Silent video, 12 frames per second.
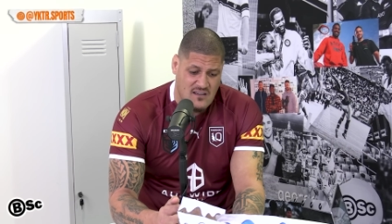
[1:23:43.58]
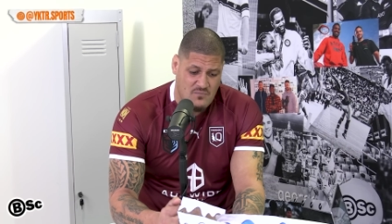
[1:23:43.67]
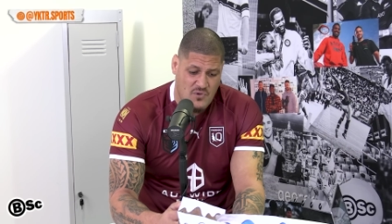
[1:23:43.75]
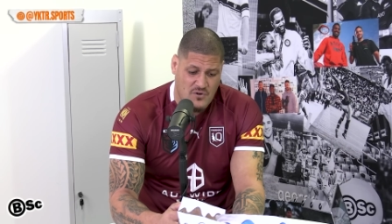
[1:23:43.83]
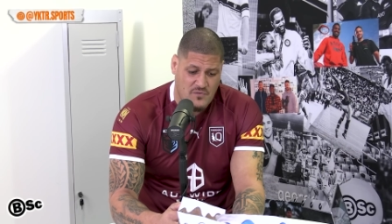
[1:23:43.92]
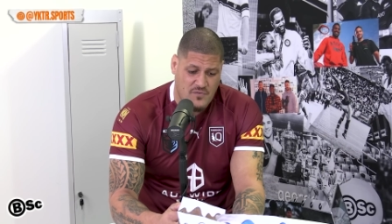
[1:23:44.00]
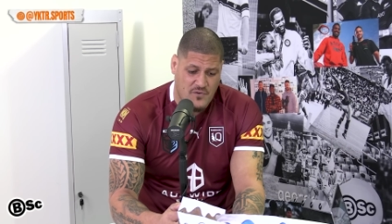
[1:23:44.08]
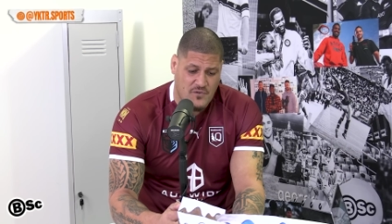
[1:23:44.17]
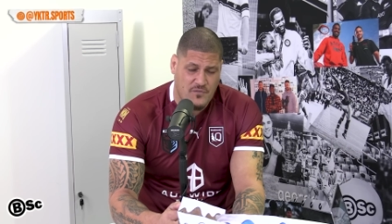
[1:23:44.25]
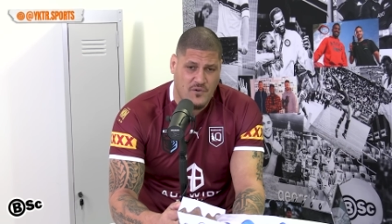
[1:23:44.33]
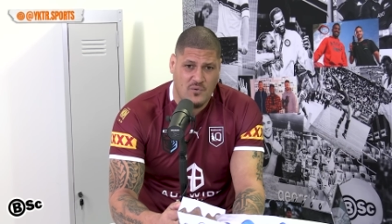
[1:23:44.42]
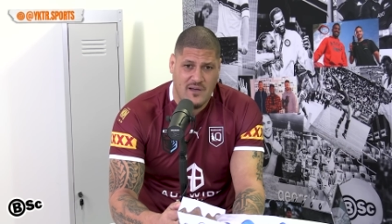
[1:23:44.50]

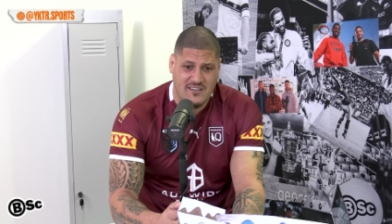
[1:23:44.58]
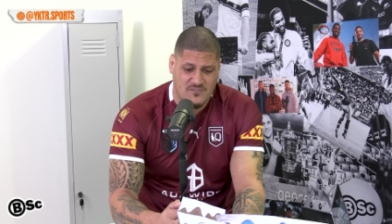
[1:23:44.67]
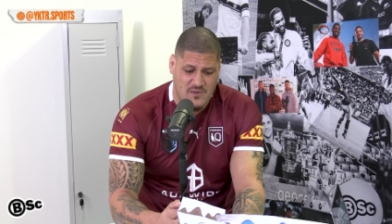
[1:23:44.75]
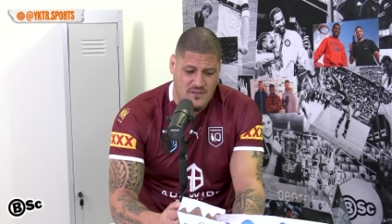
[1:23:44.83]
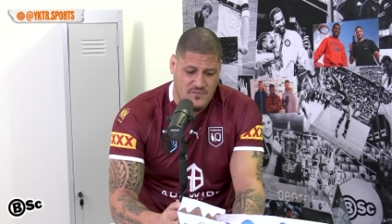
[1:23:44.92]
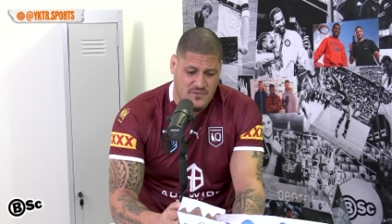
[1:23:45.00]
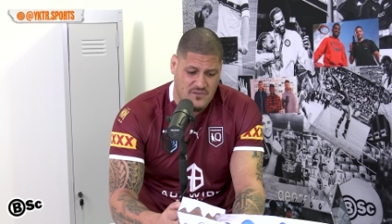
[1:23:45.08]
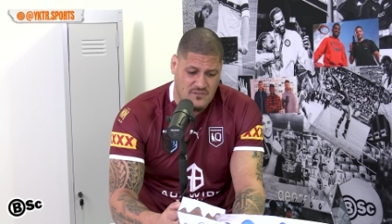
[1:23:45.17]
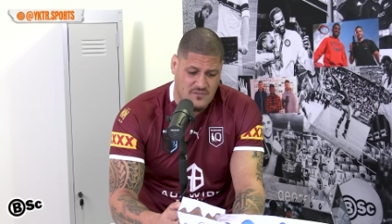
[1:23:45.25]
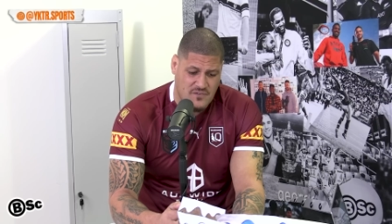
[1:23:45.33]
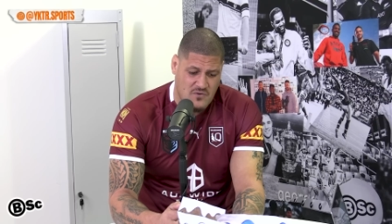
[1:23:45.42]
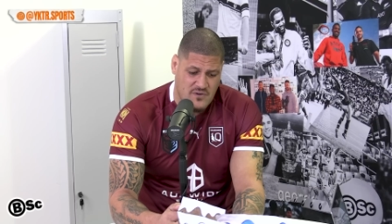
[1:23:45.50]
Fodawaker's played
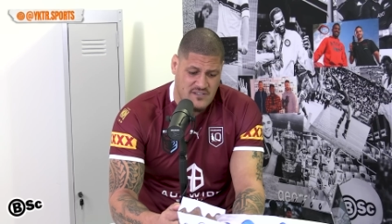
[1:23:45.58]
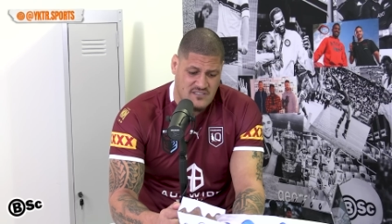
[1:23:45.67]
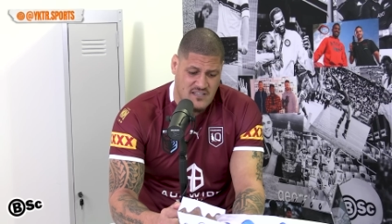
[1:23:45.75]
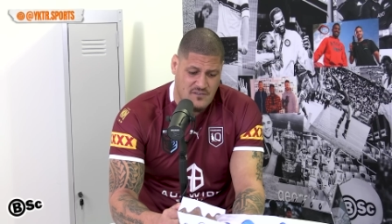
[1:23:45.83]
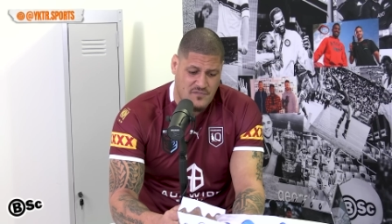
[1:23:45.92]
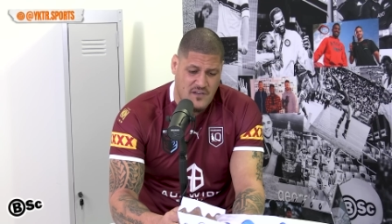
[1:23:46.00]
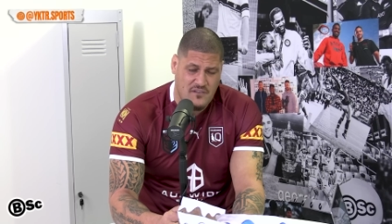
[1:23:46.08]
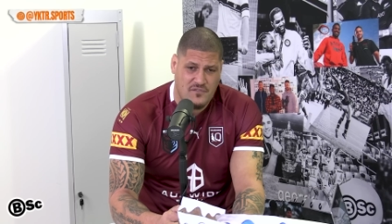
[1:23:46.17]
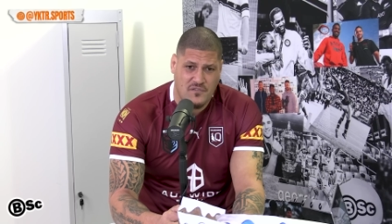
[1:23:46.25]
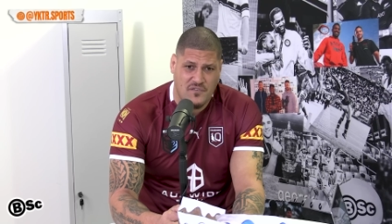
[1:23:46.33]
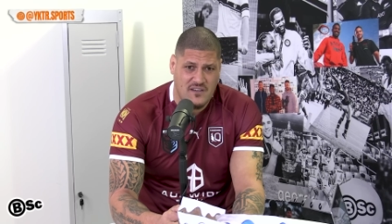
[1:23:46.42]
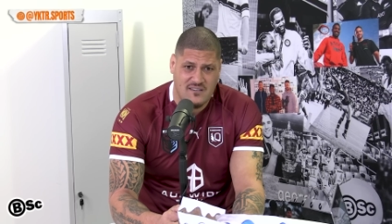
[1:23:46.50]
for Queensland.
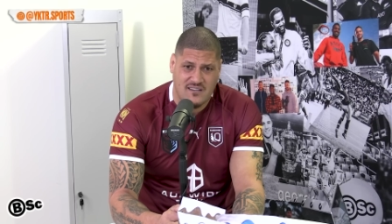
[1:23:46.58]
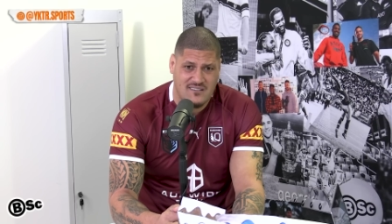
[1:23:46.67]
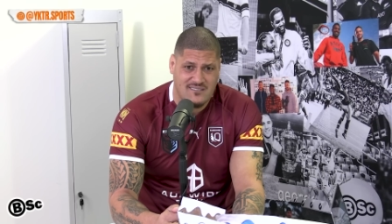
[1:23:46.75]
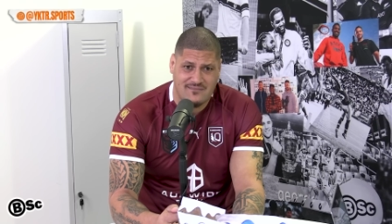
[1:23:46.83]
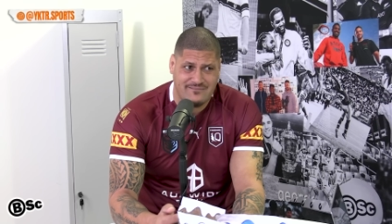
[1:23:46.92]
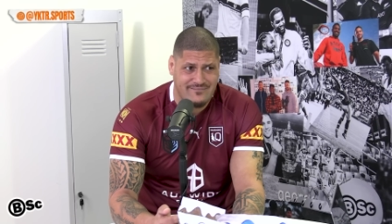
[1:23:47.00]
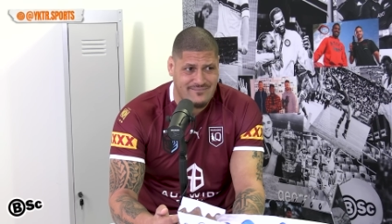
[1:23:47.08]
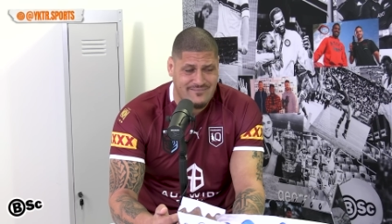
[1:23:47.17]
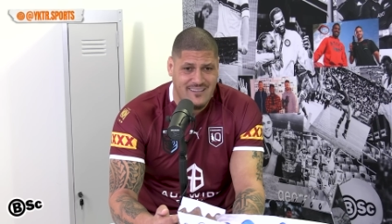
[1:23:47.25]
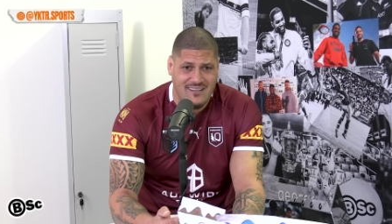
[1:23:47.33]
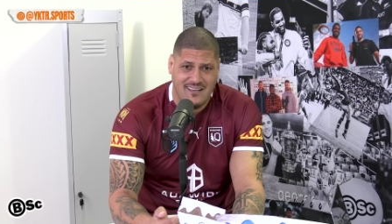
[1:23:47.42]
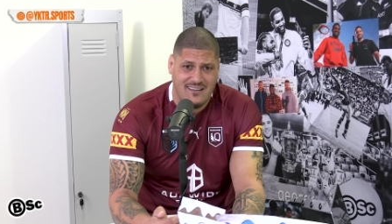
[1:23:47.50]
Fafita
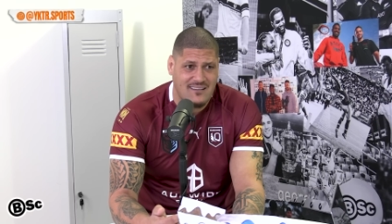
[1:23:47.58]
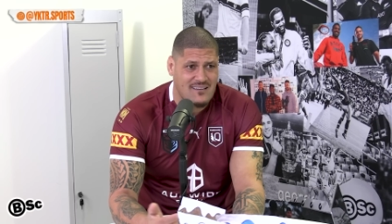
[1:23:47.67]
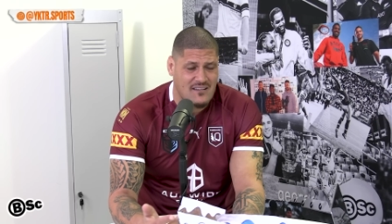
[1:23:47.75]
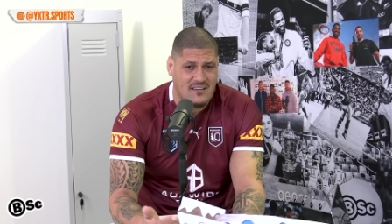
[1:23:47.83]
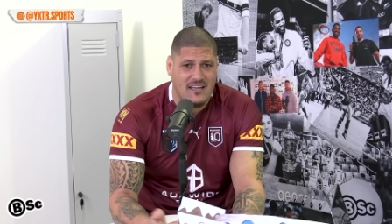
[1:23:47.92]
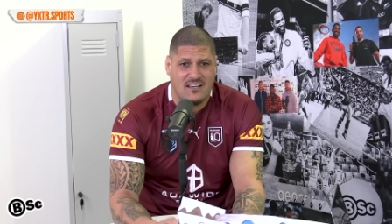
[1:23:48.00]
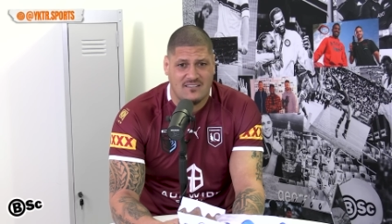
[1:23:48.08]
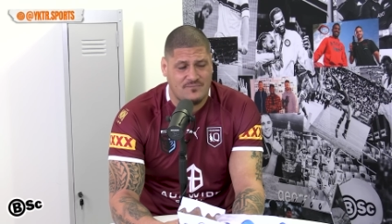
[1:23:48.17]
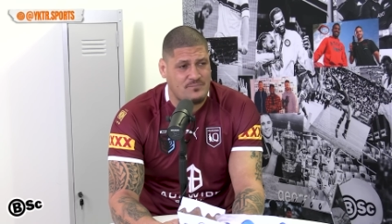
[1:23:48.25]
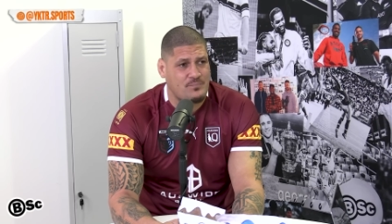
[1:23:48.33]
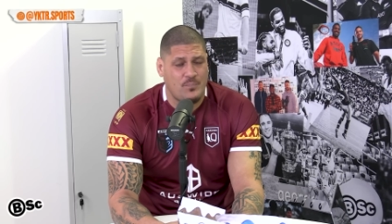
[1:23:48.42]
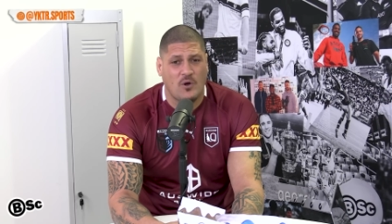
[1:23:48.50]
he could
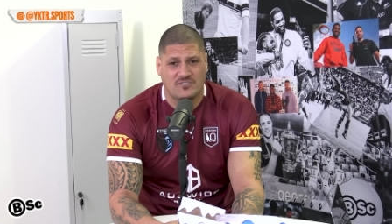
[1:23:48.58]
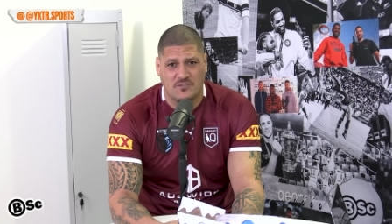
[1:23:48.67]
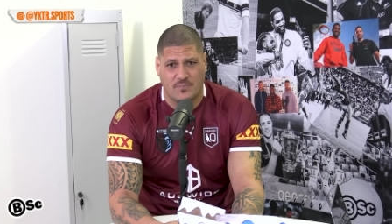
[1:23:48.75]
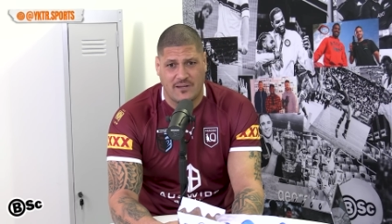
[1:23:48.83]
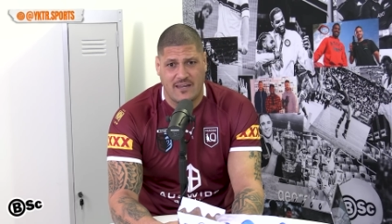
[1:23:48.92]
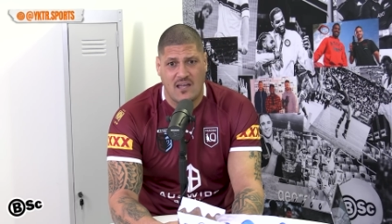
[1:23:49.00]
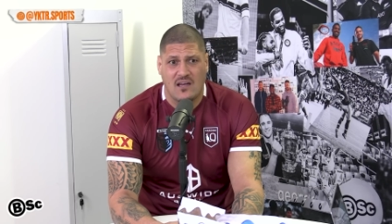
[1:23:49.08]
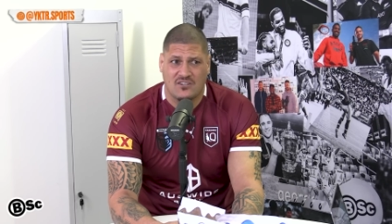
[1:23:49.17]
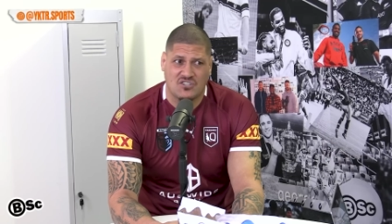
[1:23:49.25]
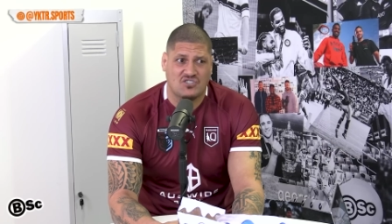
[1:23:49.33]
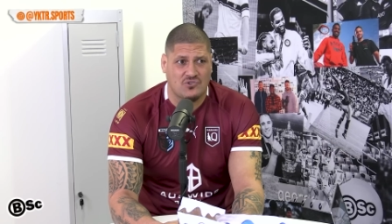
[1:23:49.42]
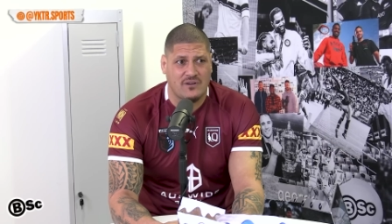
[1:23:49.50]
possibly
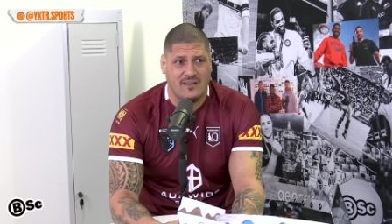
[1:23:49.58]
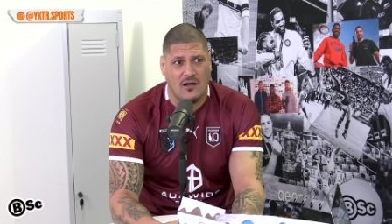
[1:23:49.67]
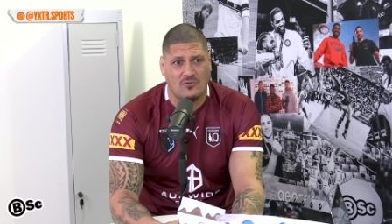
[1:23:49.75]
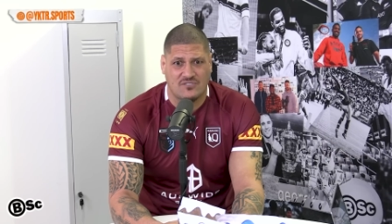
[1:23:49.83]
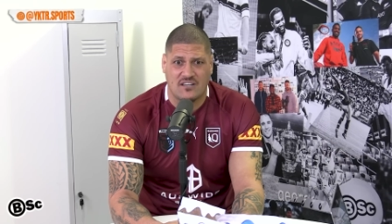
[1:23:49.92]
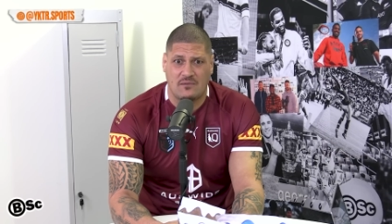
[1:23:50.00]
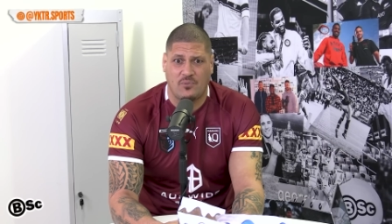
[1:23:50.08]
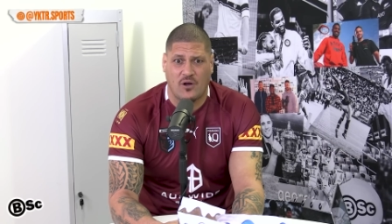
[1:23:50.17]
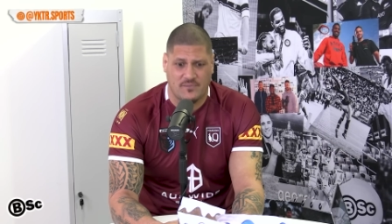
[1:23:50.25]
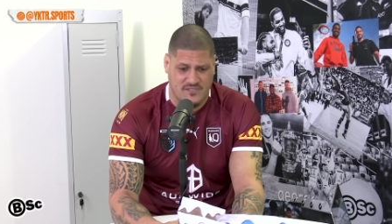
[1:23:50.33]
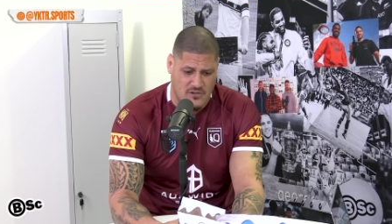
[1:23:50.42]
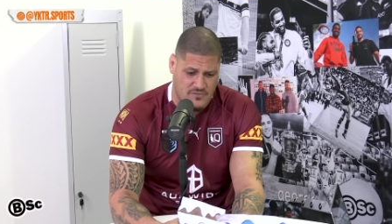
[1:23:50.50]
destroy the whole team by
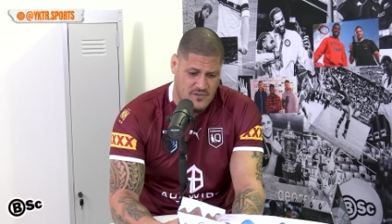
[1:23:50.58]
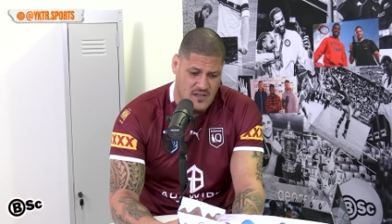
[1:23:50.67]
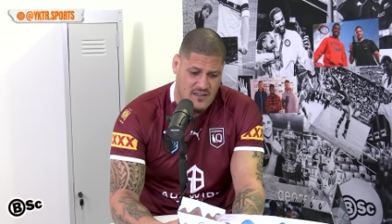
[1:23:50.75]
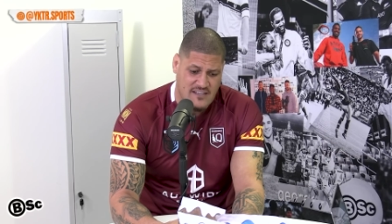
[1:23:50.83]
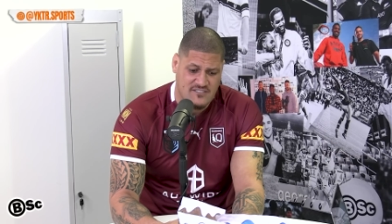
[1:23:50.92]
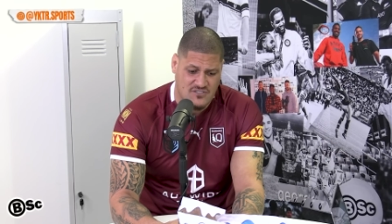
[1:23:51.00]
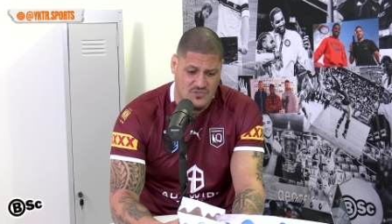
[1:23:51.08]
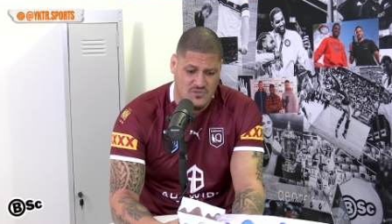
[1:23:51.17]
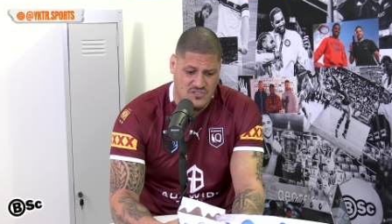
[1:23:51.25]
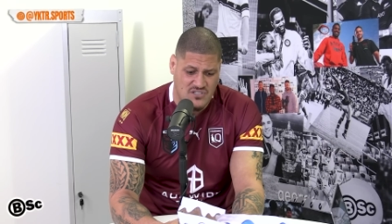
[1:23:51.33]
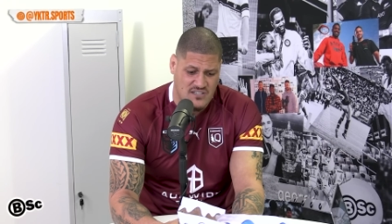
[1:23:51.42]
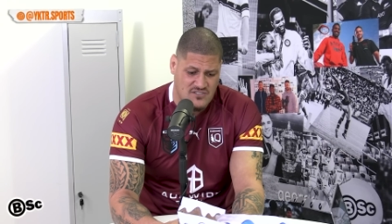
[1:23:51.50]
himself. That's the sort
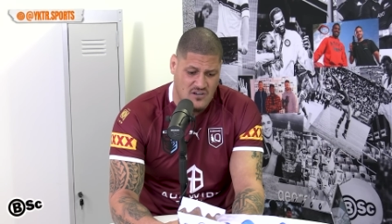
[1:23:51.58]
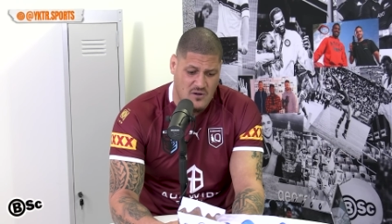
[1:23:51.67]
of shit he's got.